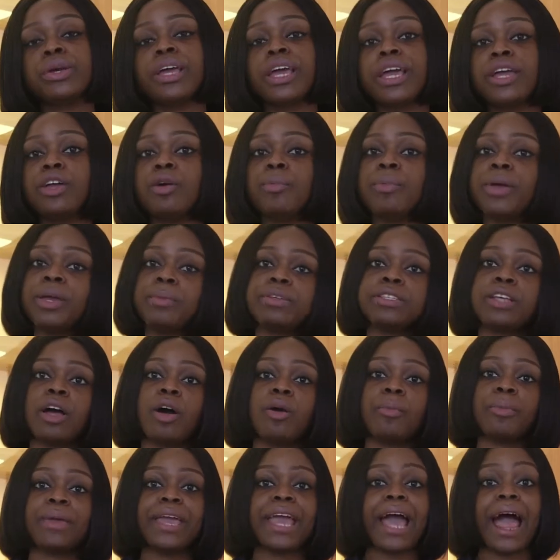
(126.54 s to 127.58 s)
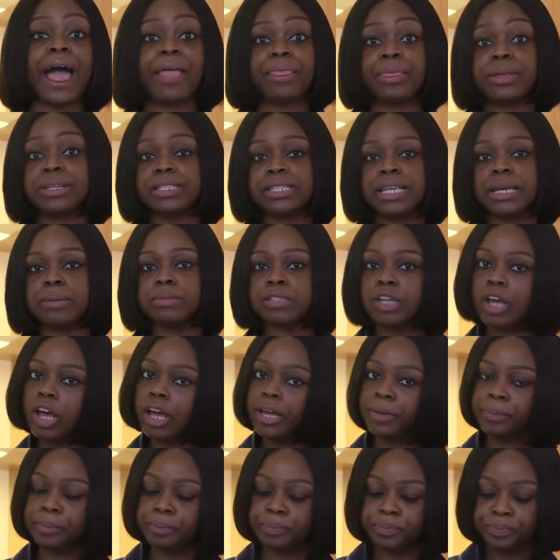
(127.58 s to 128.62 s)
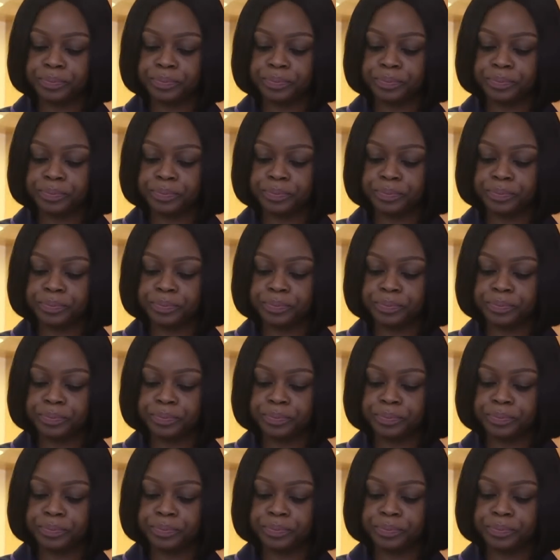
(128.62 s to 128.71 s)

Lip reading: hear your baby's heartbeat at the same time.